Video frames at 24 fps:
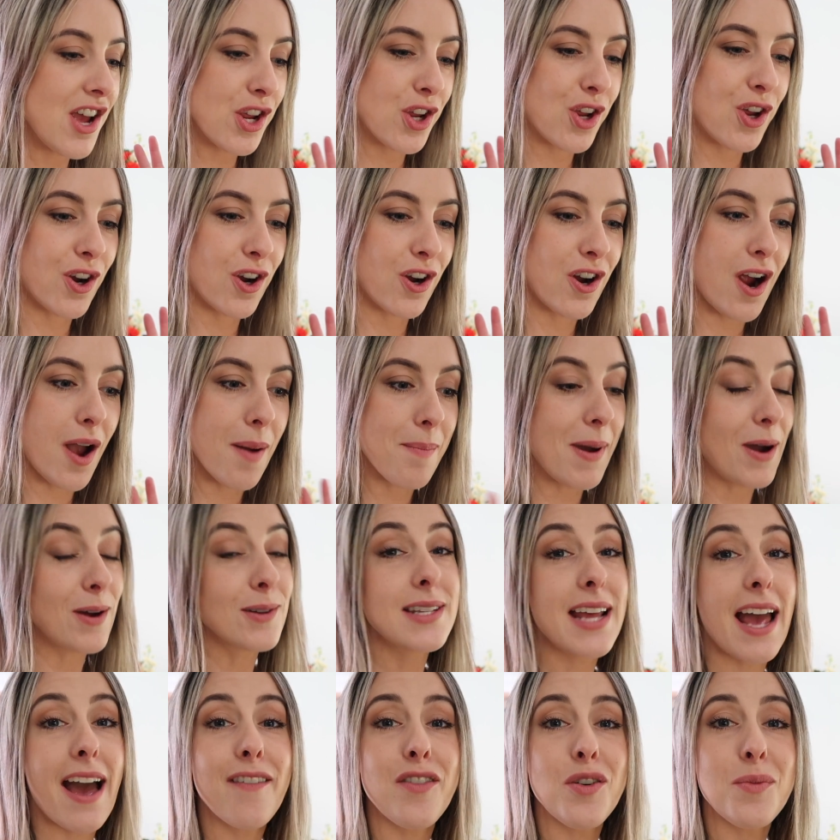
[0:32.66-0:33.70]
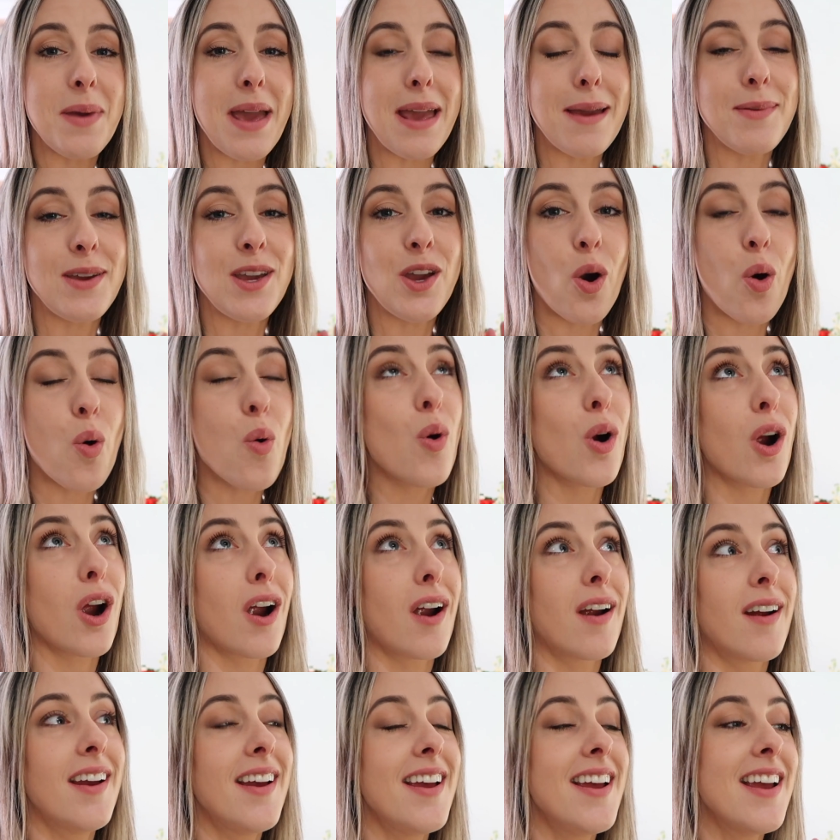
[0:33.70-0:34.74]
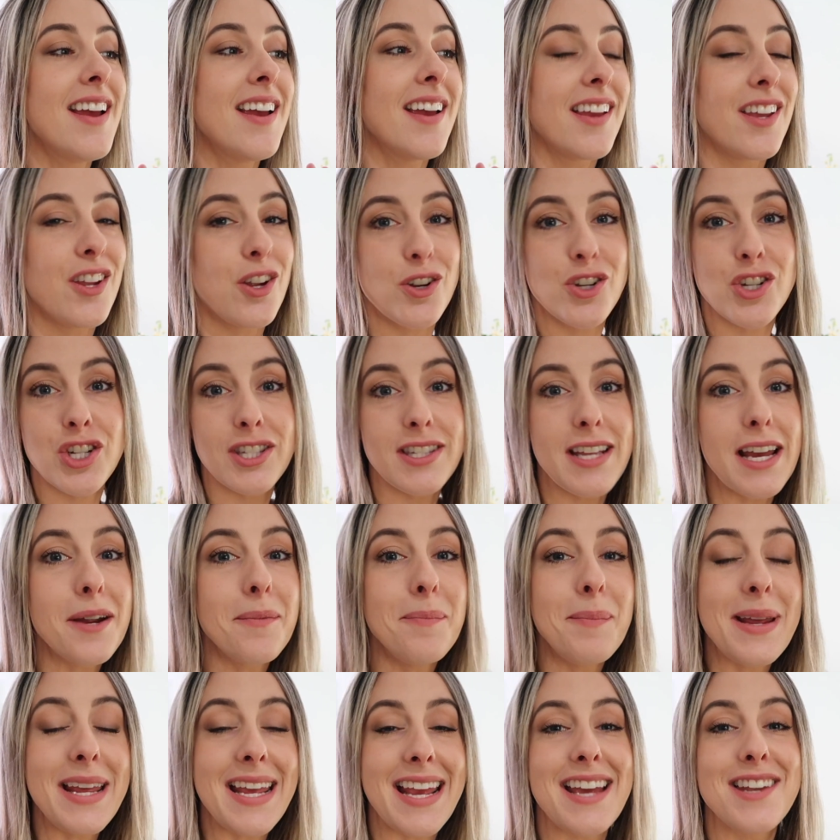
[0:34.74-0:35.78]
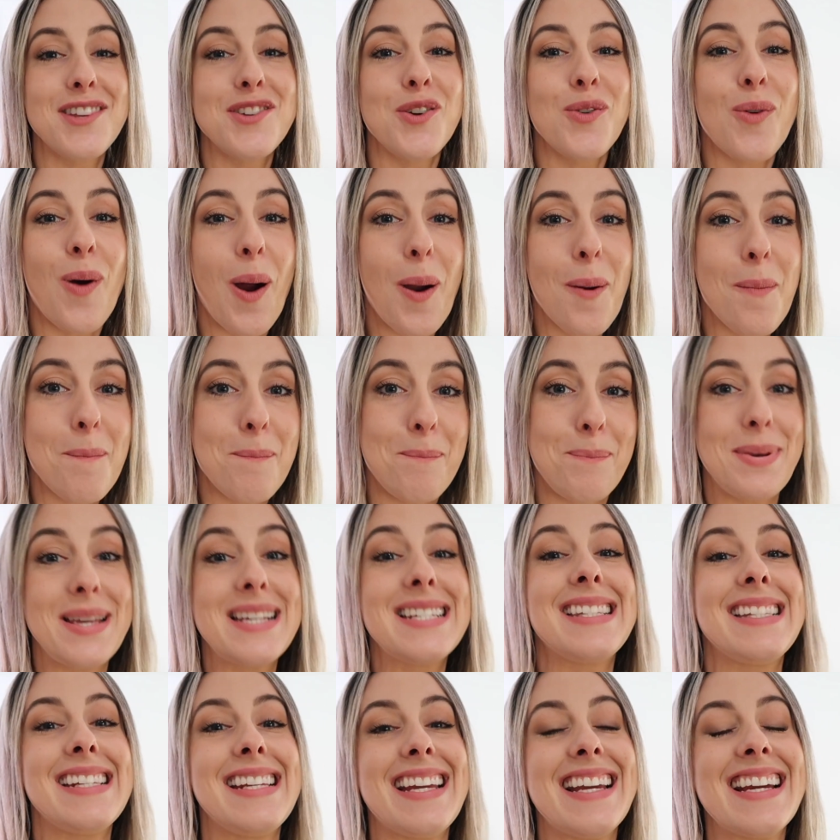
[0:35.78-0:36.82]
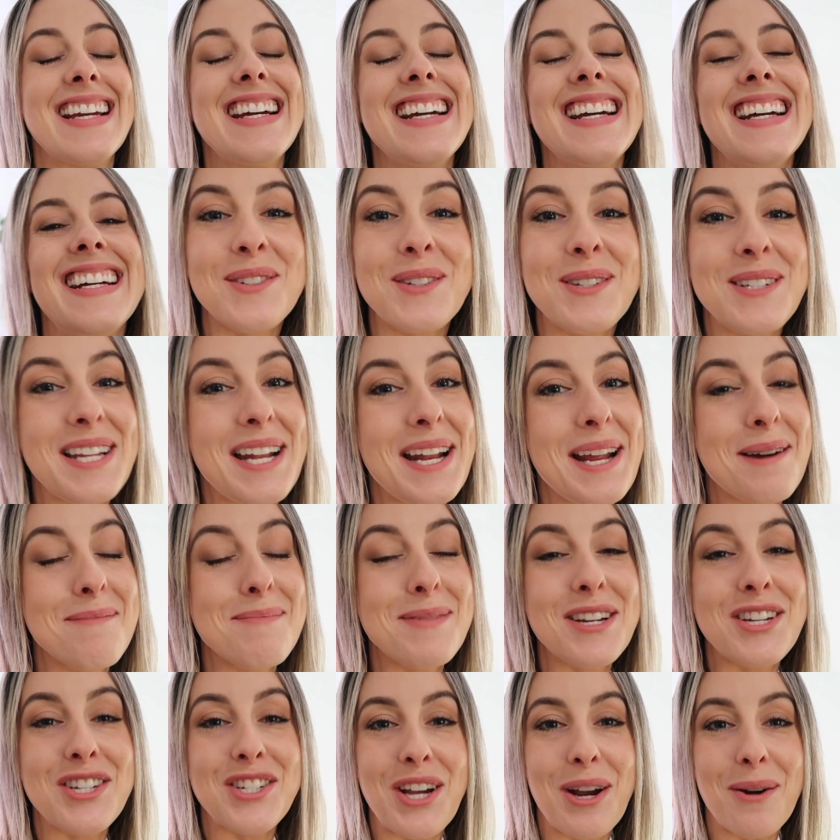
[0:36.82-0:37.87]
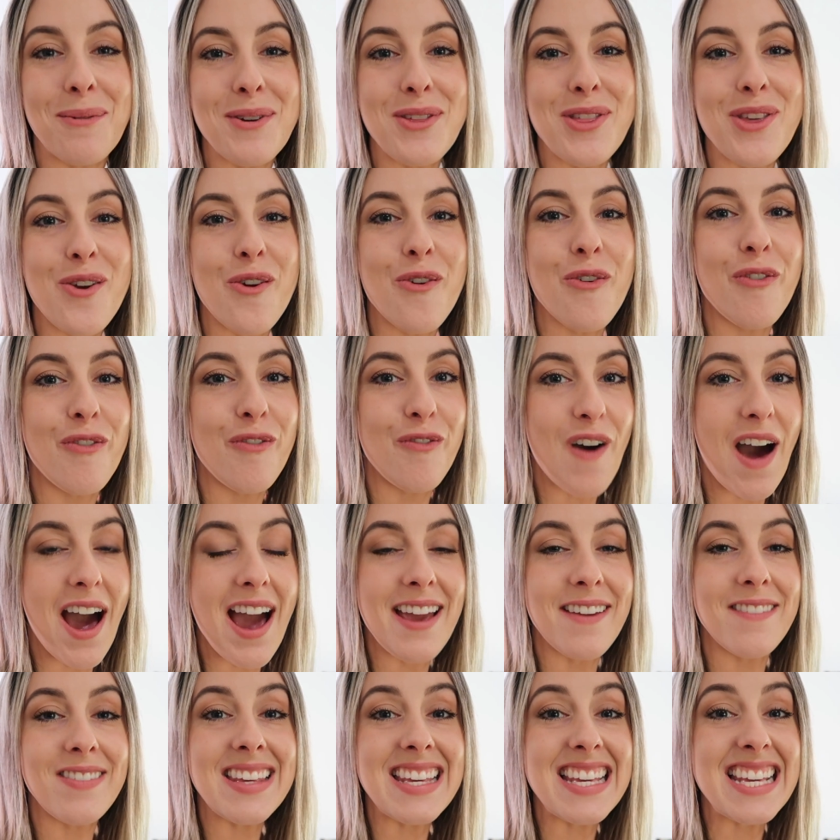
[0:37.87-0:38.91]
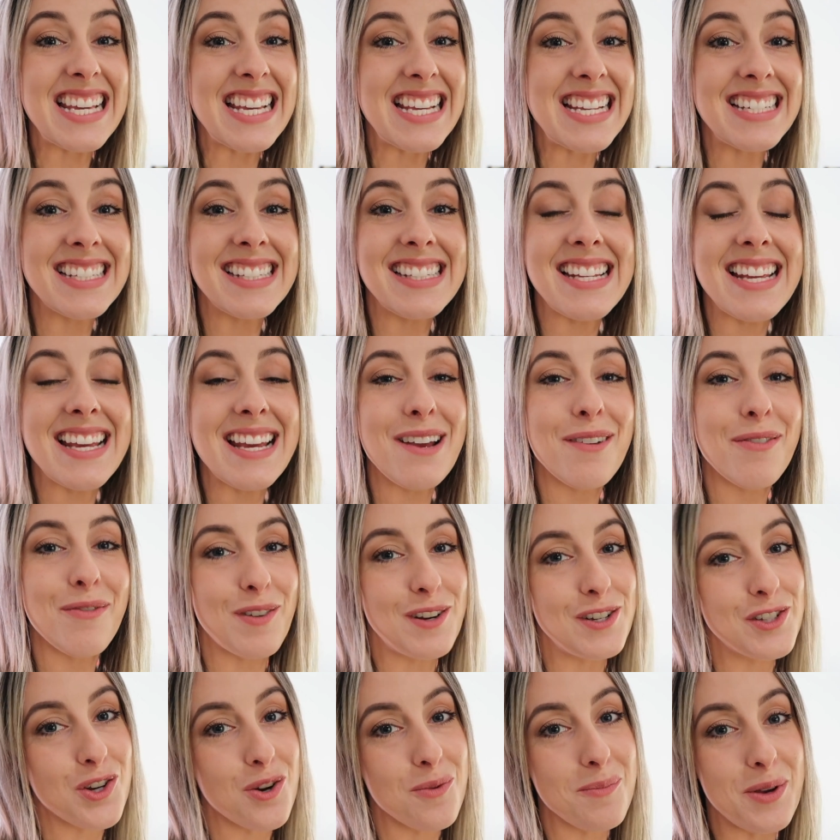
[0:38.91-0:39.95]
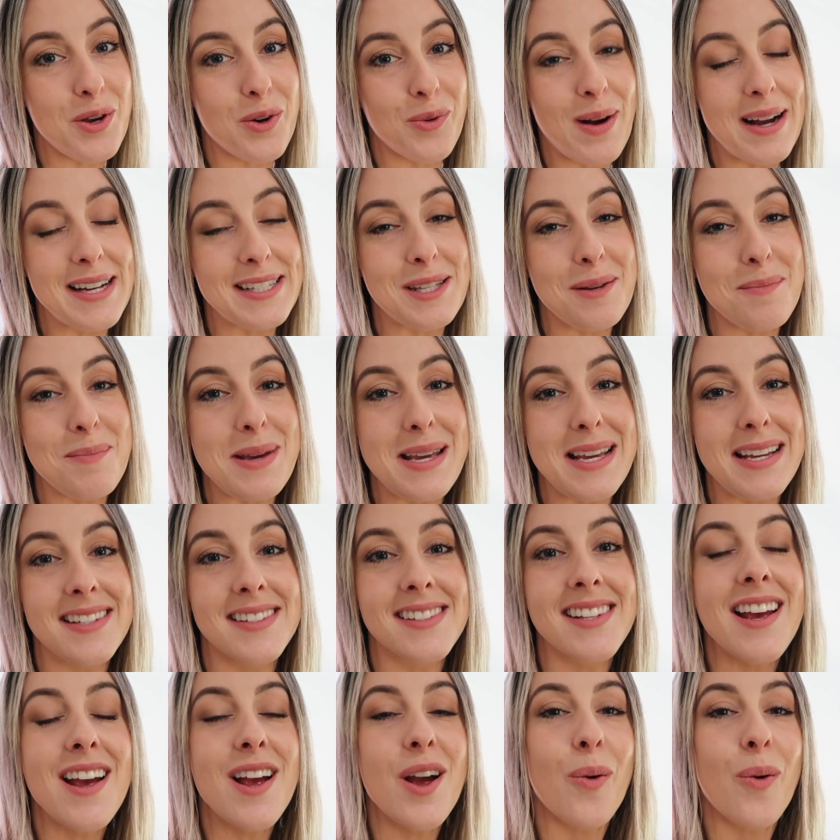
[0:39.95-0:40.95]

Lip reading: you're about to have a baby, or you're just like me and you are busy. So today I'm gonna share with you 5 easy freezer meal recipes.